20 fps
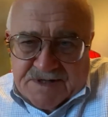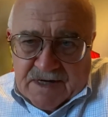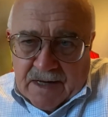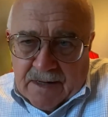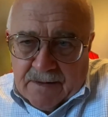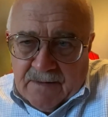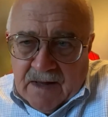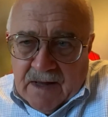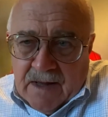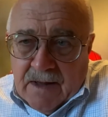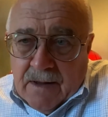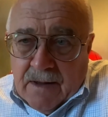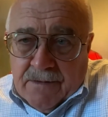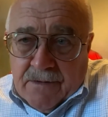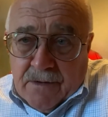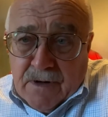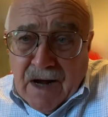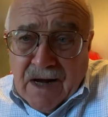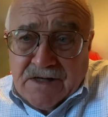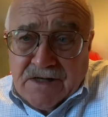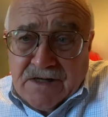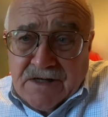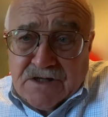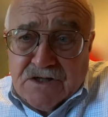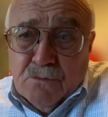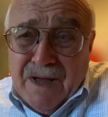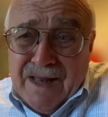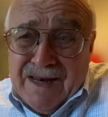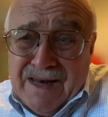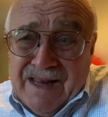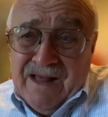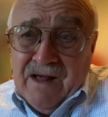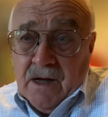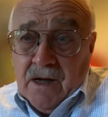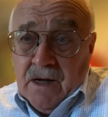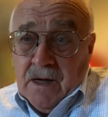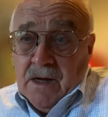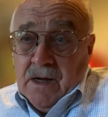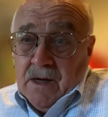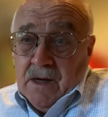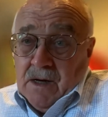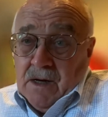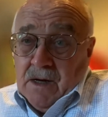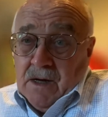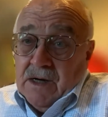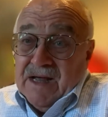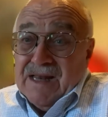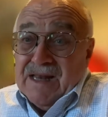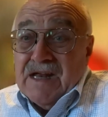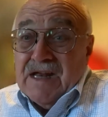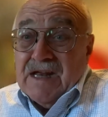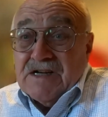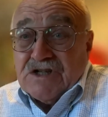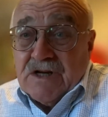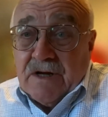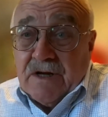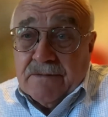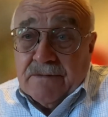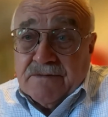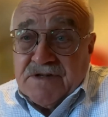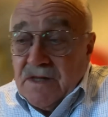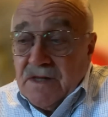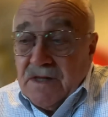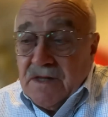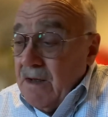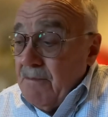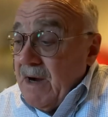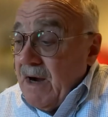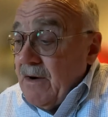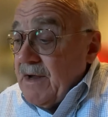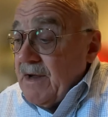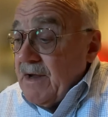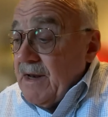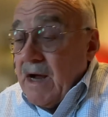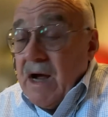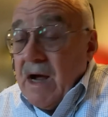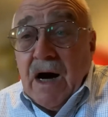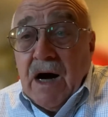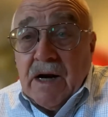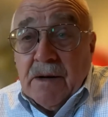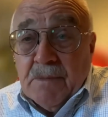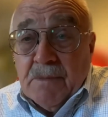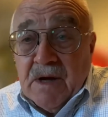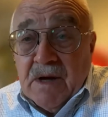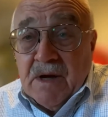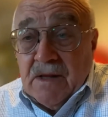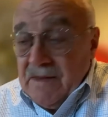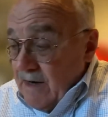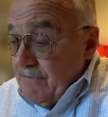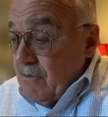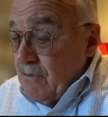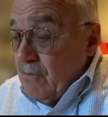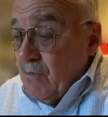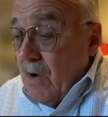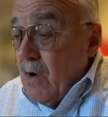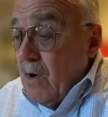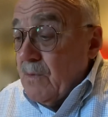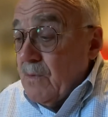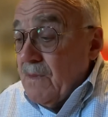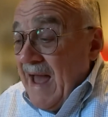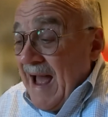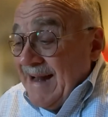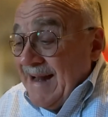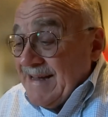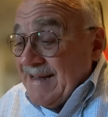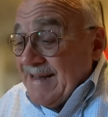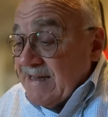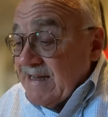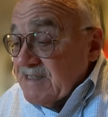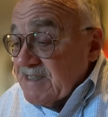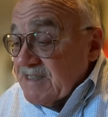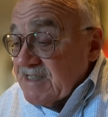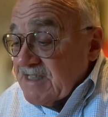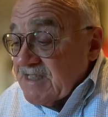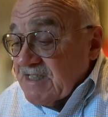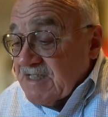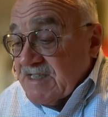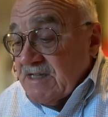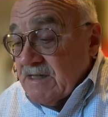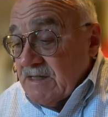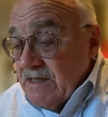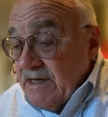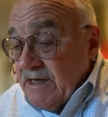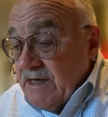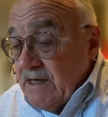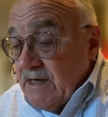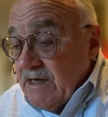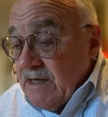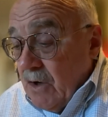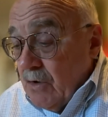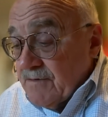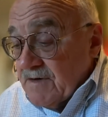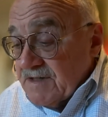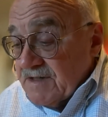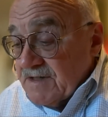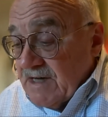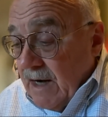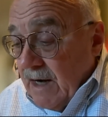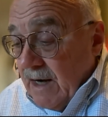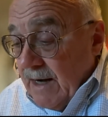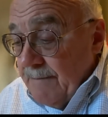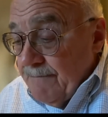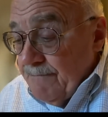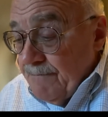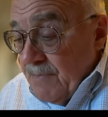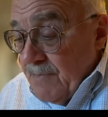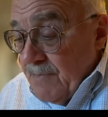There are not too many initiatives in the American economy that have grown that consistently over time.